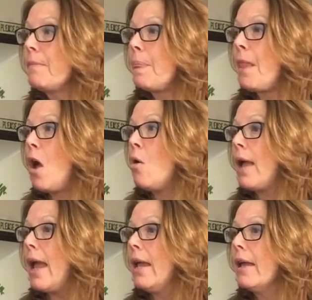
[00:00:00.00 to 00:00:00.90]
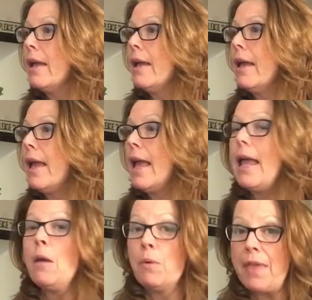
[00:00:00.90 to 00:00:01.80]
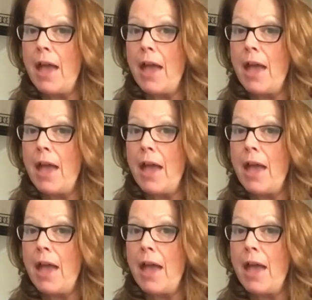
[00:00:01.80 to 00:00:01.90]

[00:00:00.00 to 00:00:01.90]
Okay, and with that,